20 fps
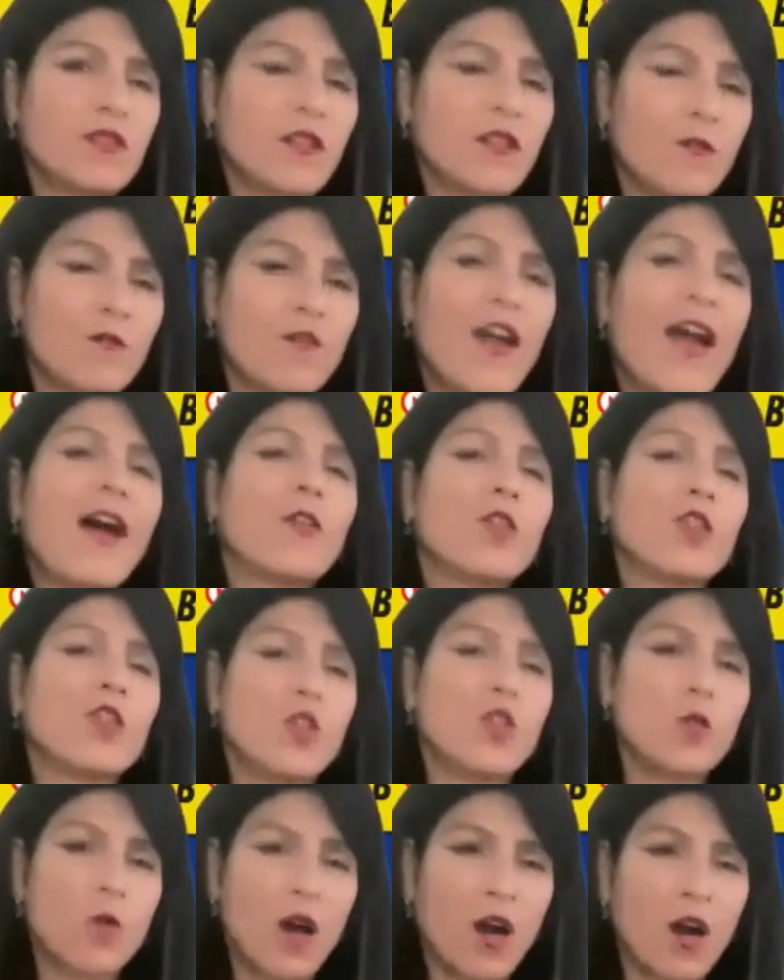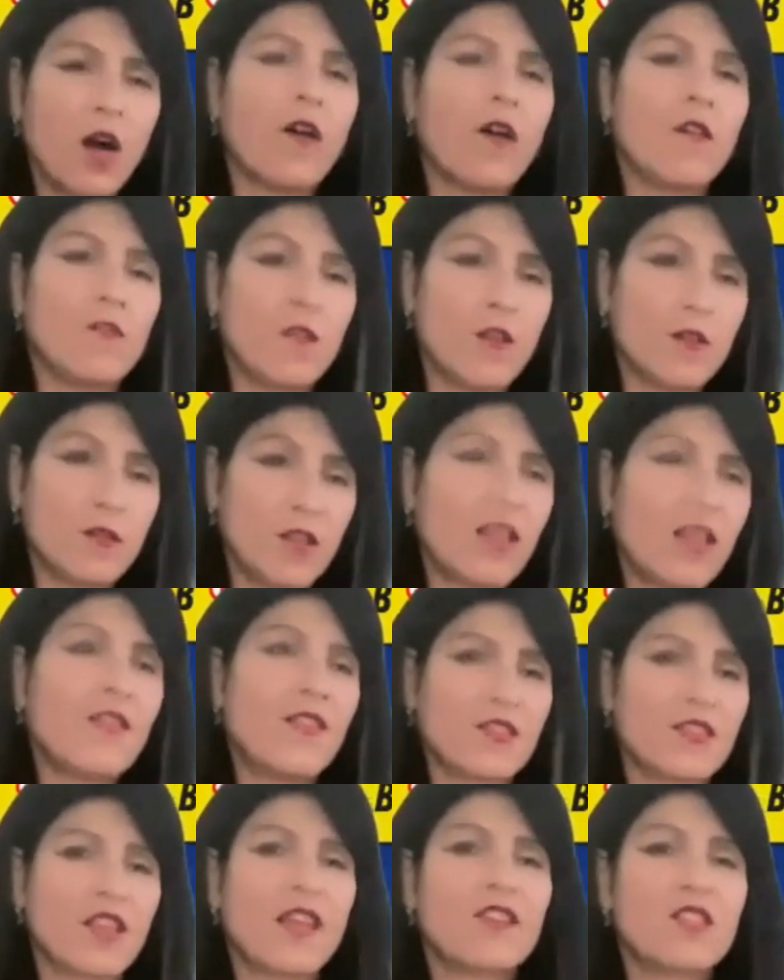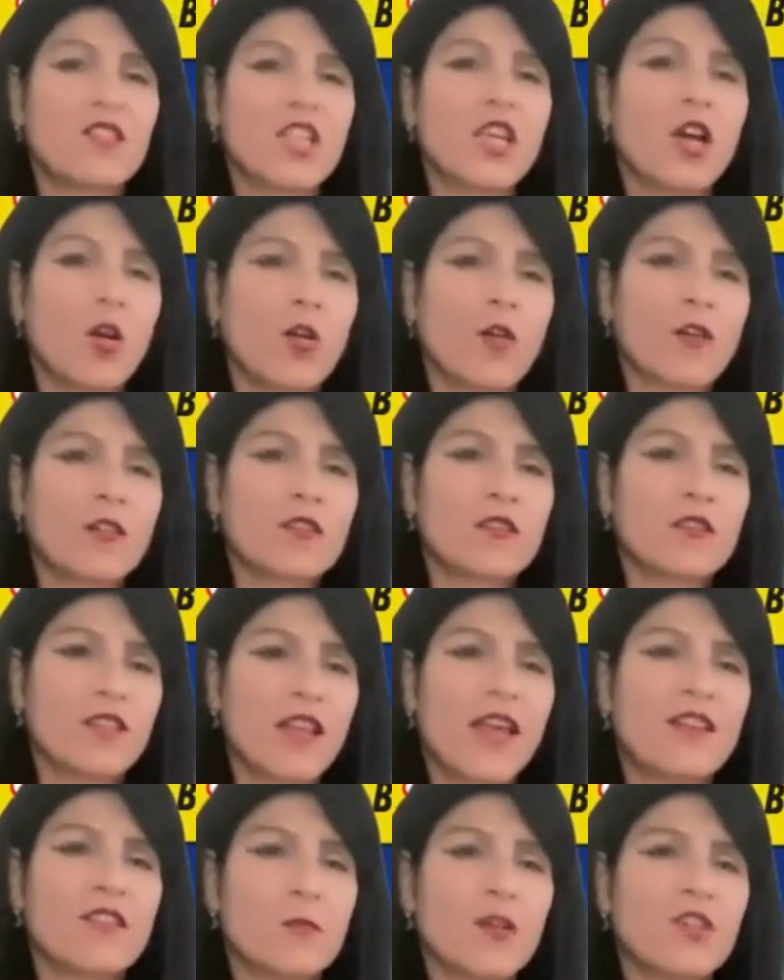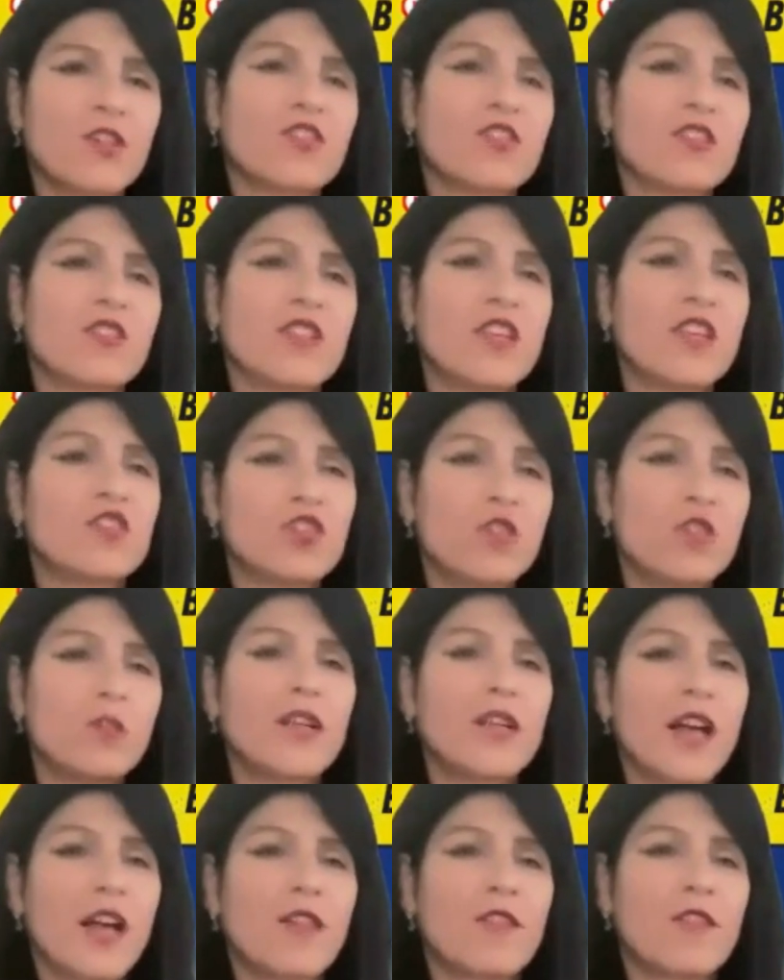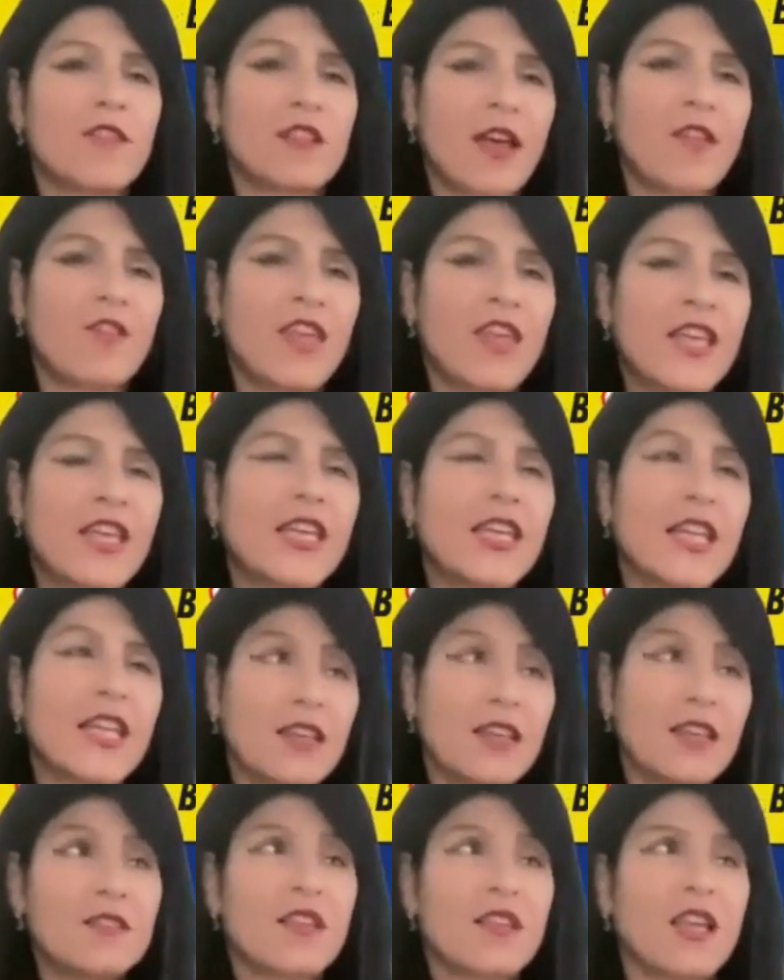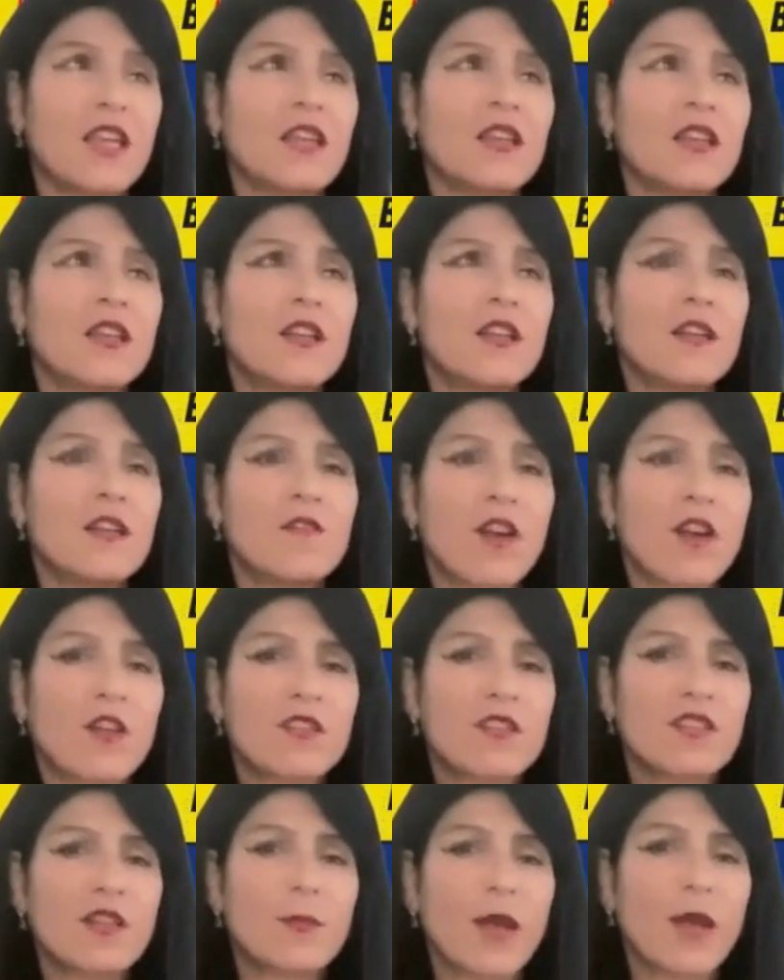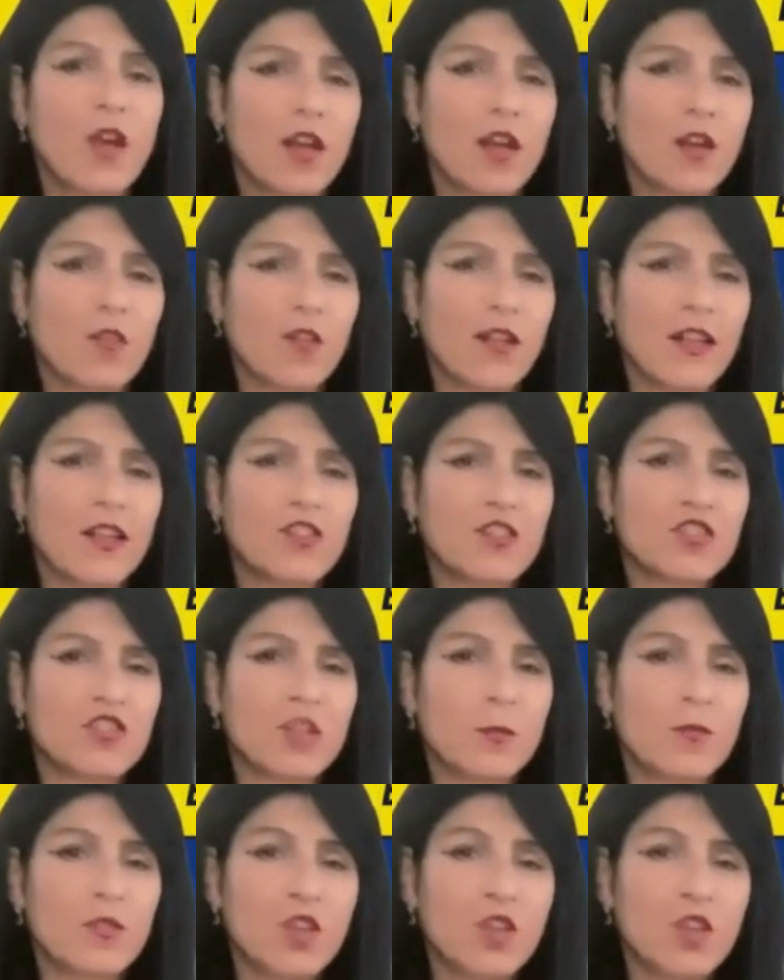value of, in this case, the arts as much as they should, because I think it is a very symbiotic relationship.